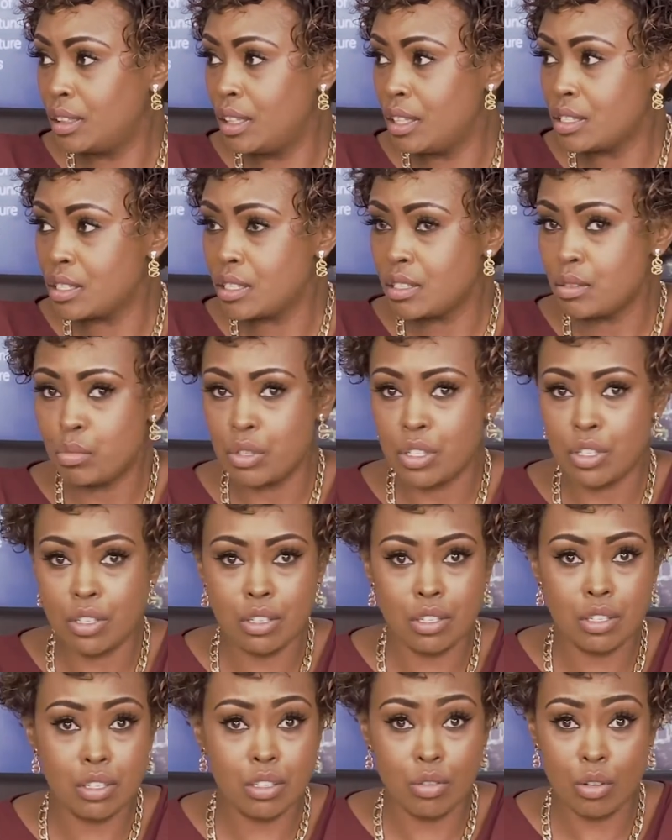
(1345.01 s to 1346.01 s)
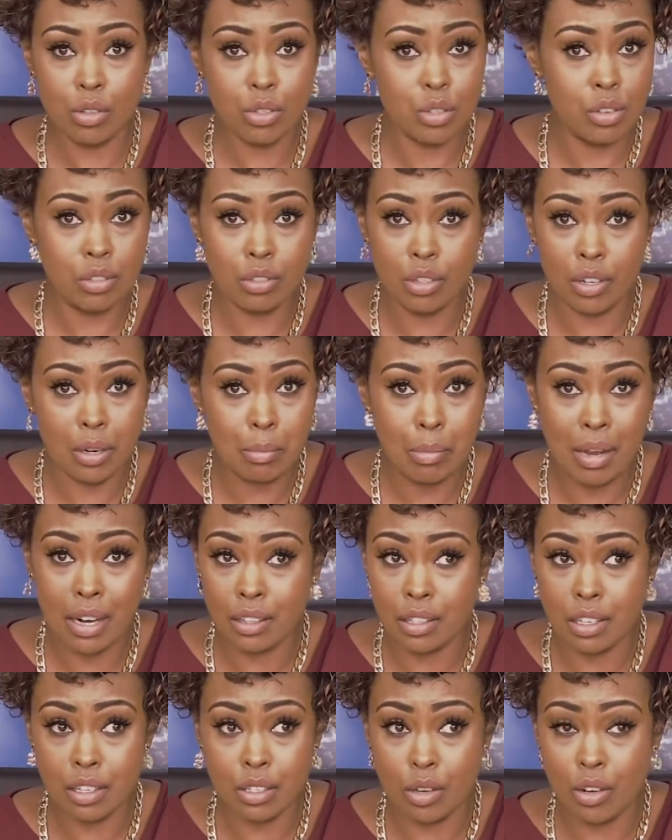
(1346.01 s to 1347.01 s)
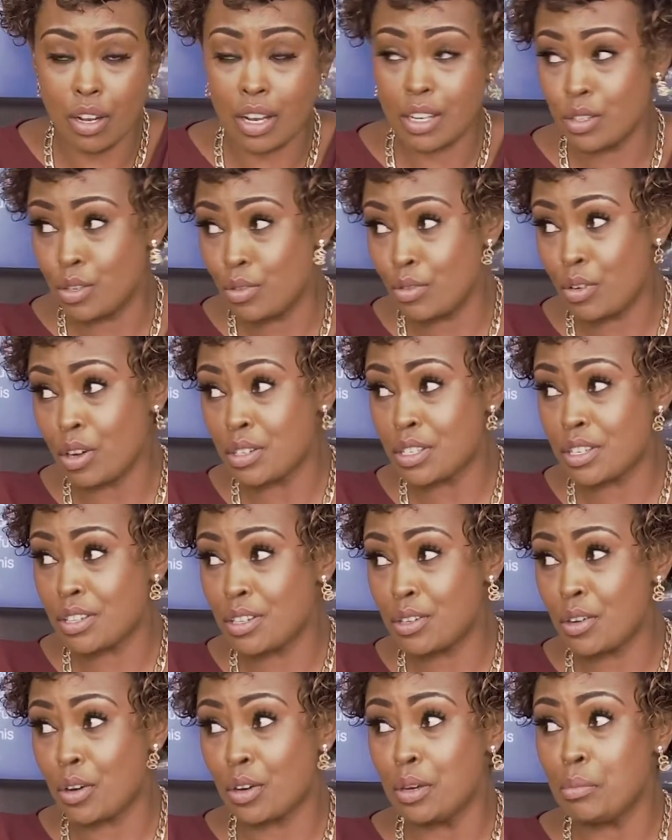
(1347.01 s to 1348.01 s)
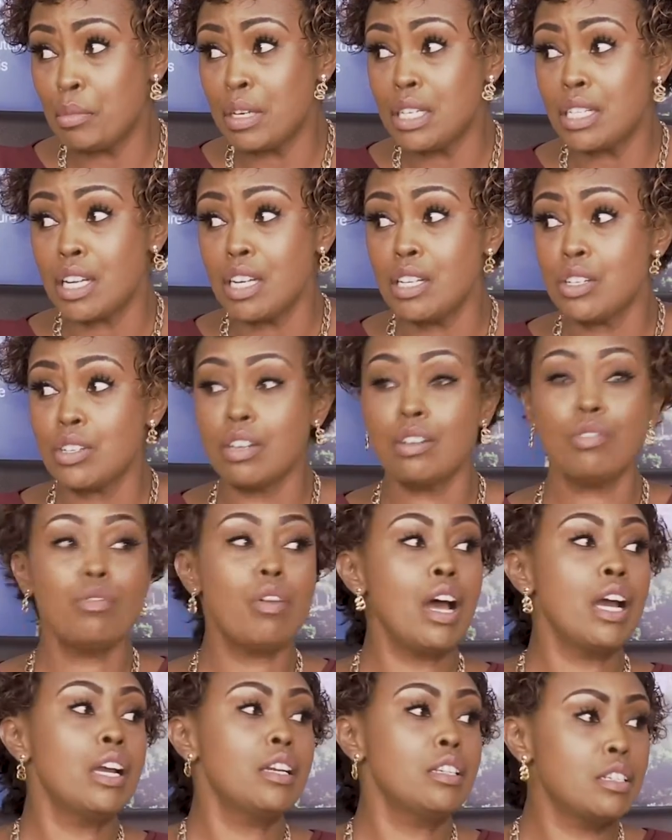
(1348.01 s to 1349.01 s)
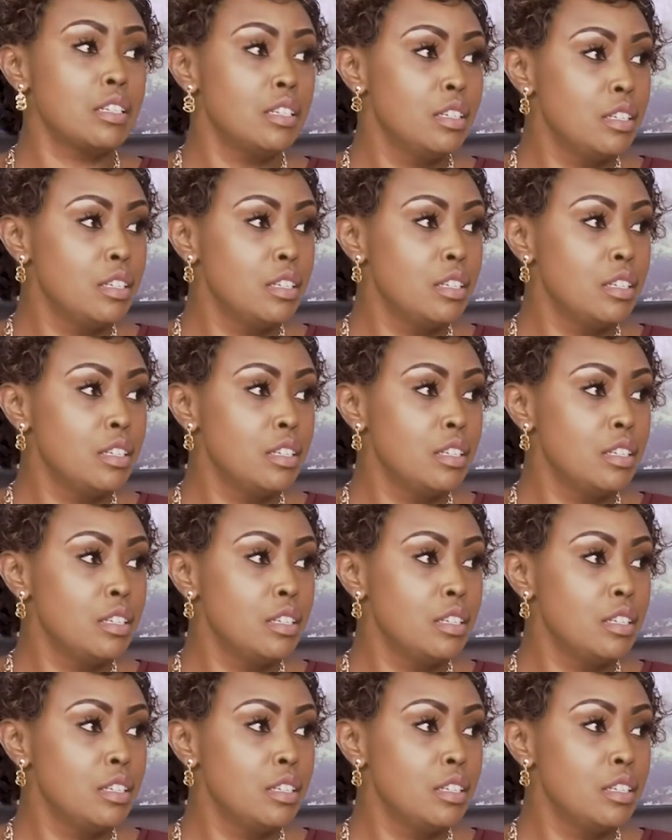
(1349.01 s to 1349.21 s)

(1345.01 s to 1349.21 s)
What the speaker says: Yes, which is also not a bad thing so long as you've got the documentation right.